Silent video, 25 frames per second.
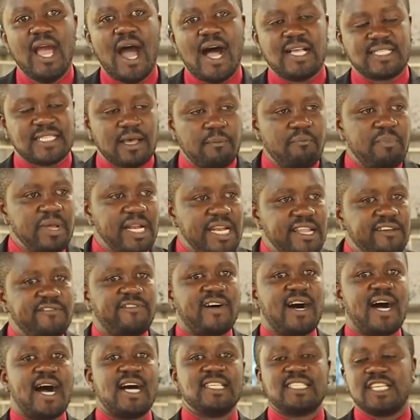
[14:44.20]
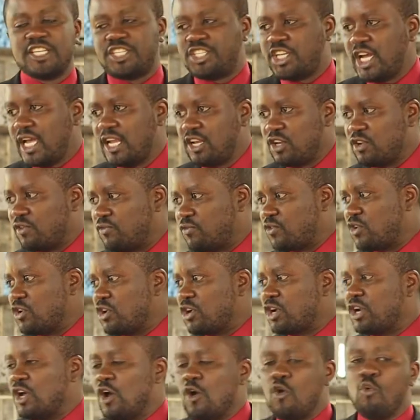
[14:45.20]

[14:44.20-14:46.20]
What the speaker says: As a believer, as a child of God,